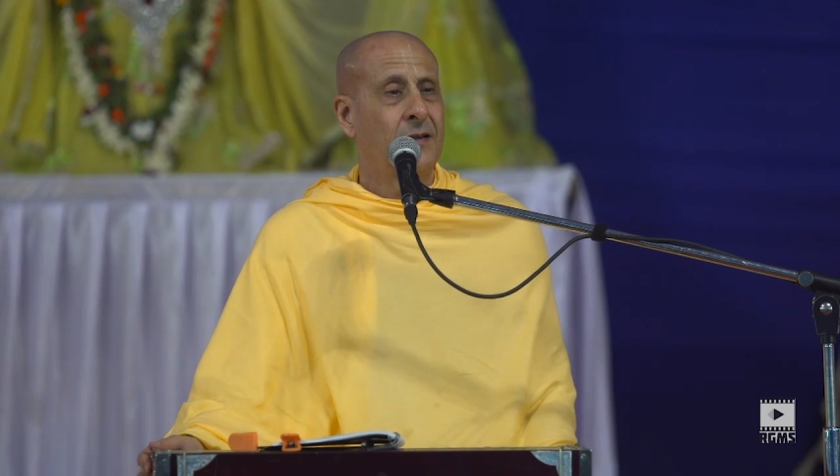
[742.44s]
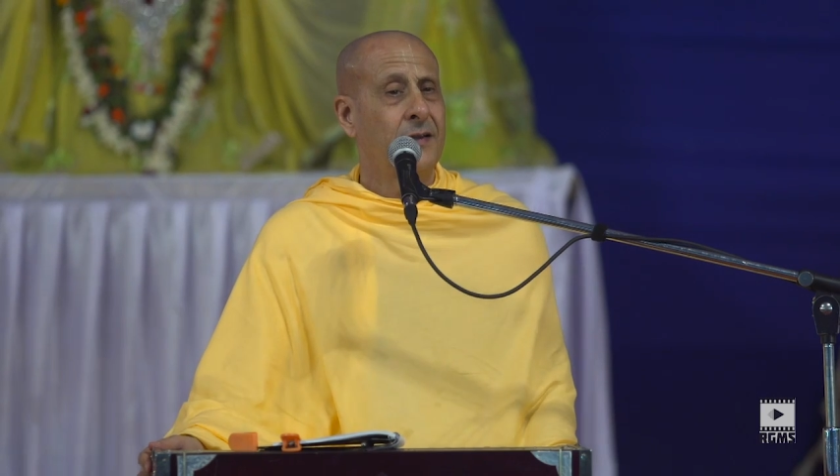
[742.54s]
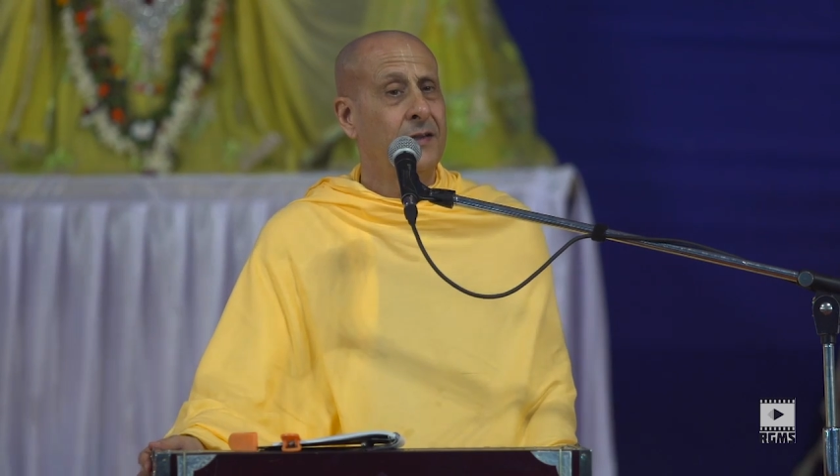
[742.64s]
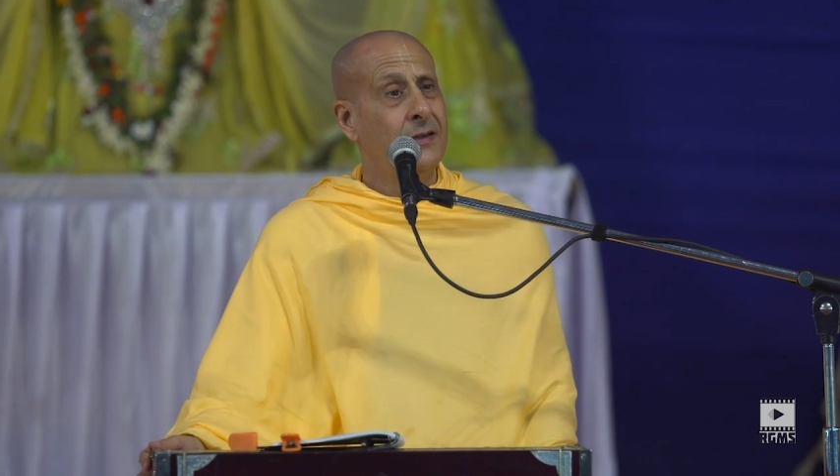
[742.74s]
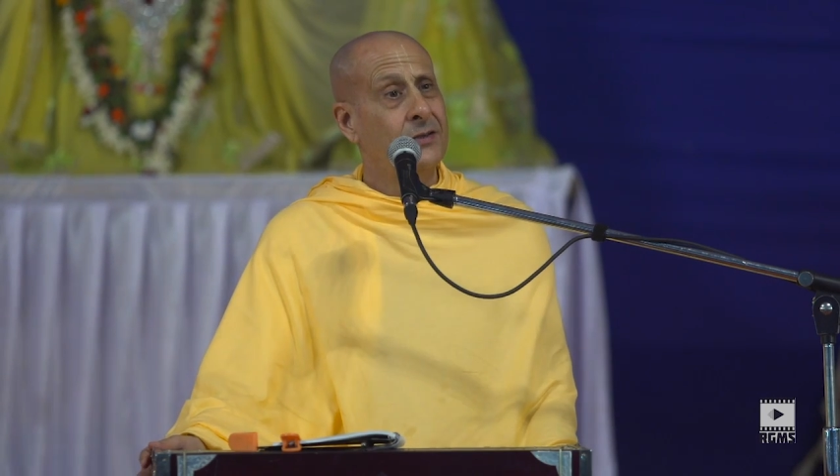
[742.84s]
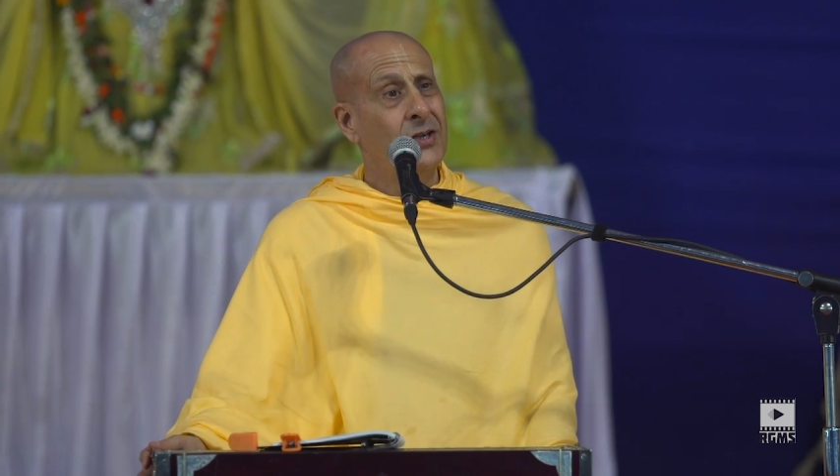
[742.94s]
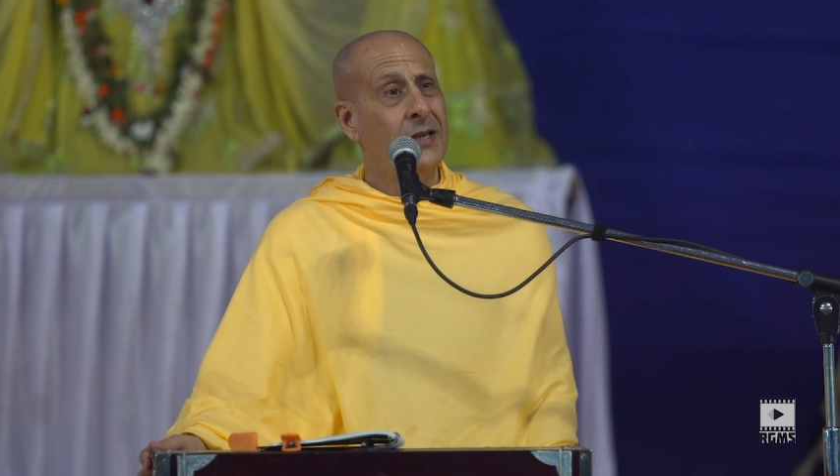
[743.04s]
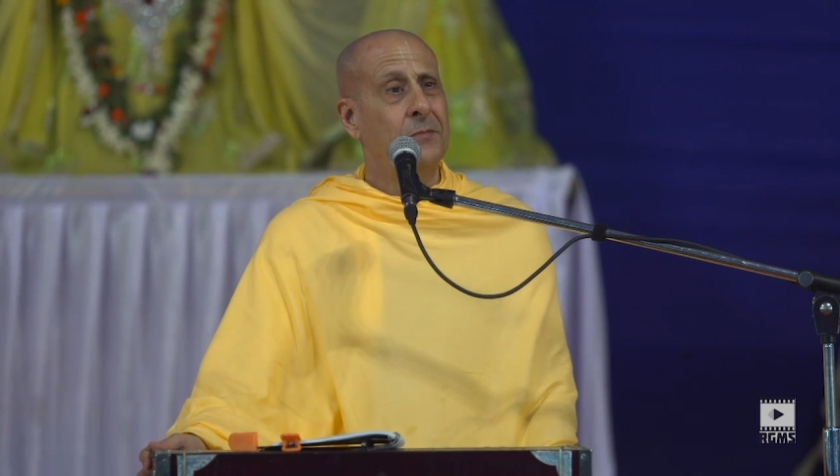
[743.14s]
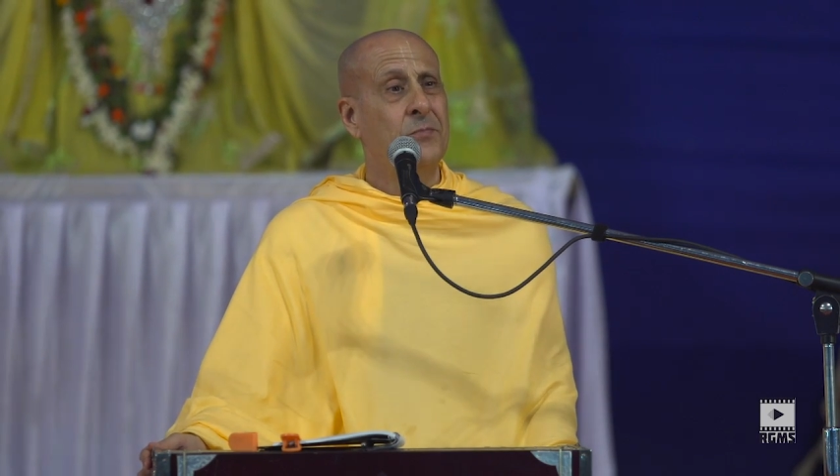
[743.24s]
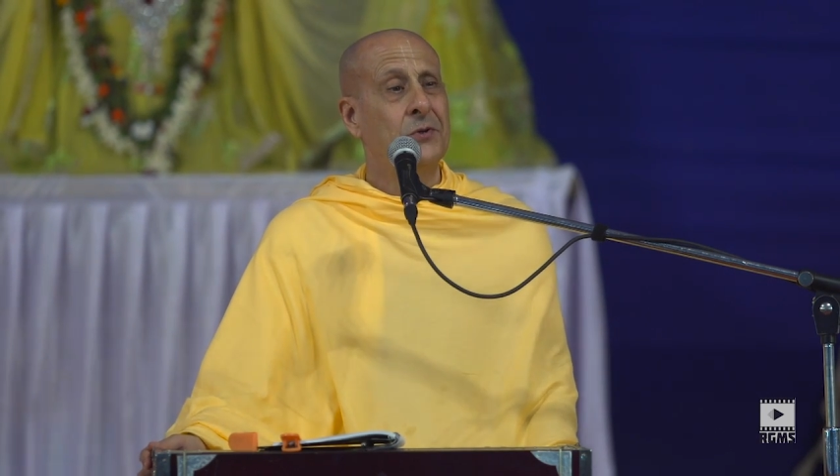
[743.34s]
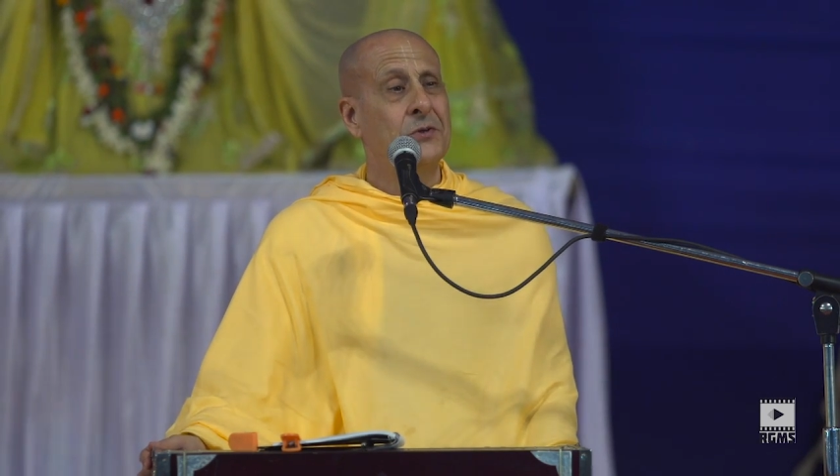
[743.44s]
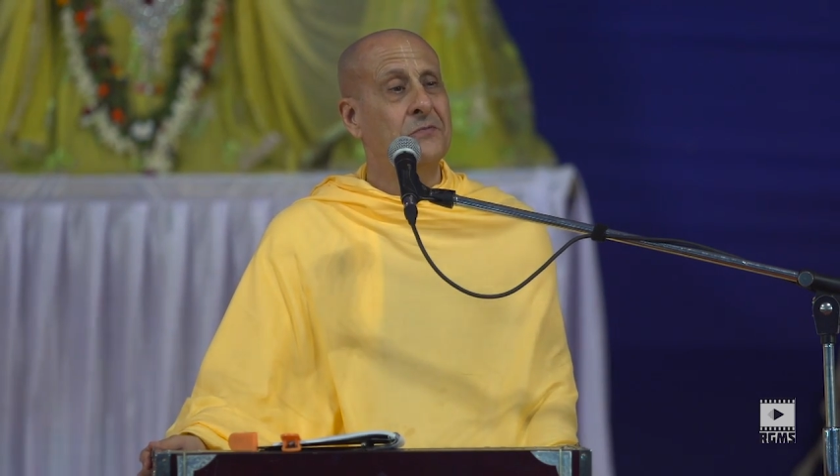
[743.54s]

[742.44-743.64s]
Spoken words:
And he attained pure